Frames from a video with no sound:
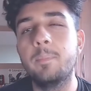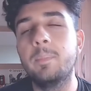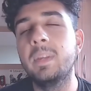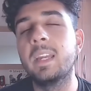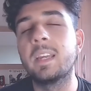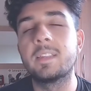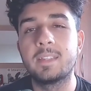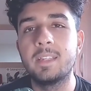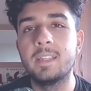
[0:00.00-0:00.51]

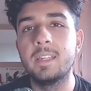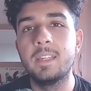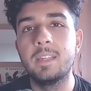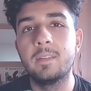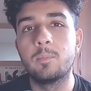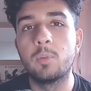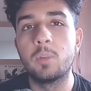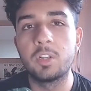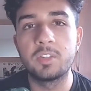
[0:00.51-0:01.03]
BST,
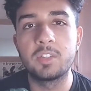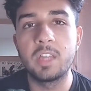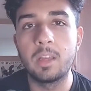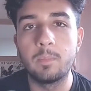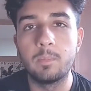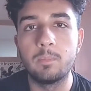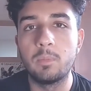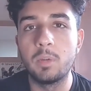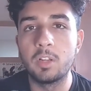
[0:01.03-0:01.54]

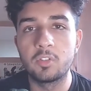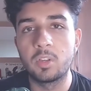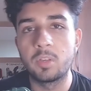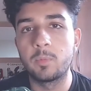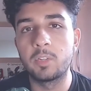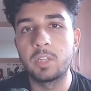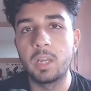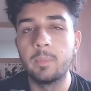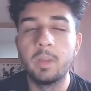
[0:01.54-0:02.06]
British
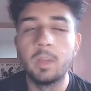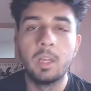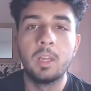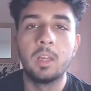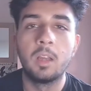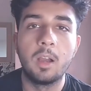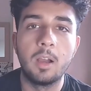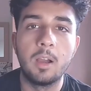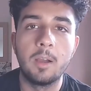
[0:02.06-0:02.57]
summertime.
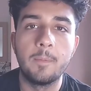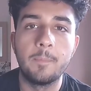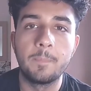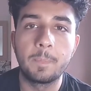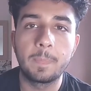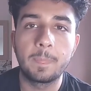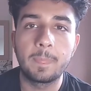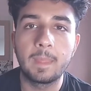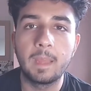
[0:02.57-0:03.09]

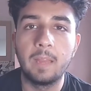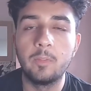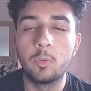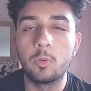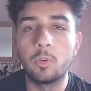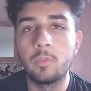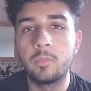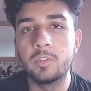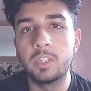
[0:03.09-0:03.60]
I don't
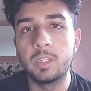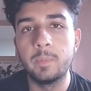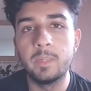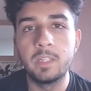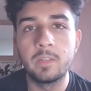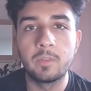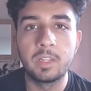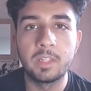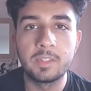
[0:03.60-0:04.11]
know if it's gonna be
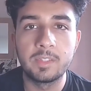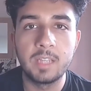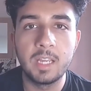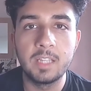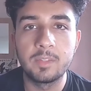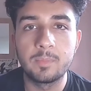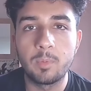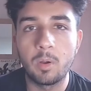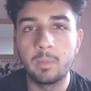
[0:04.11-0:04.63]
different in the
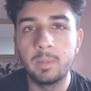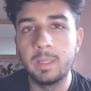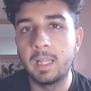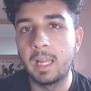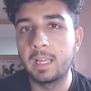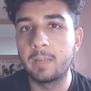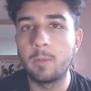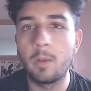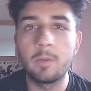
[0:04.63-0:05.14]
States. Probably
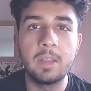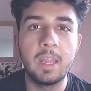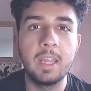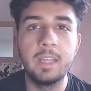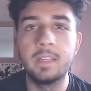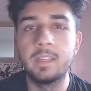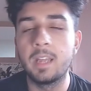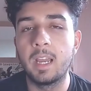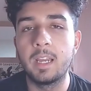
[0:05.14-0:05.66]
like around
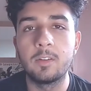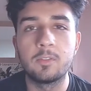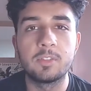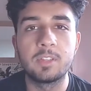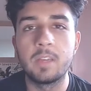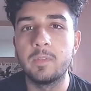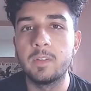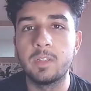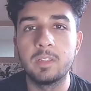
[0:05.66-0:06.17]
8, 9, or
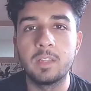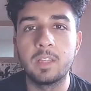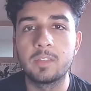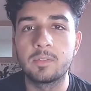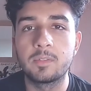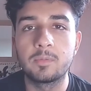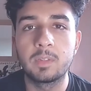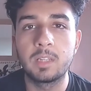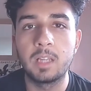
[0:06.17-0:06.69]
7.
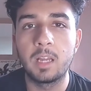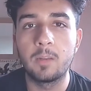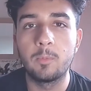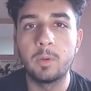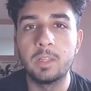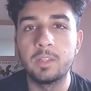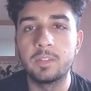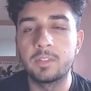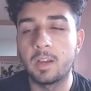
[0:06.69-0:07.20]
That's kind of
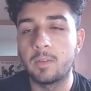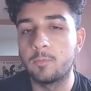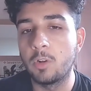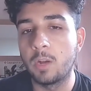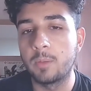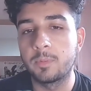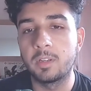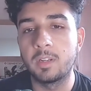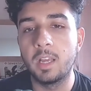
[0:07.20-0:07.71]
when stuff
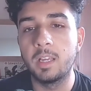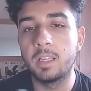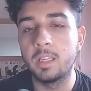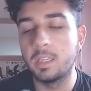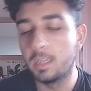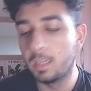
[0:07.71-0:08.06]
drops on Nike.